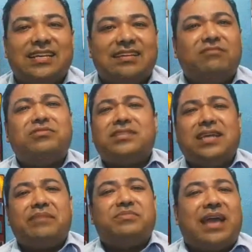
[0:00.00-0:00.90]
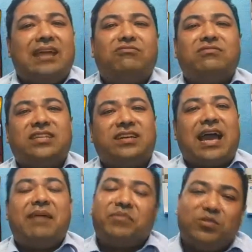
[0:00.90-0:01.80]
Those things I don't care.
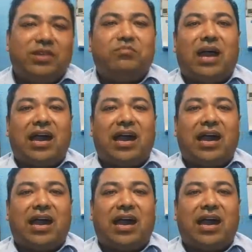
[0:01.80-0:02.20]
I'm going.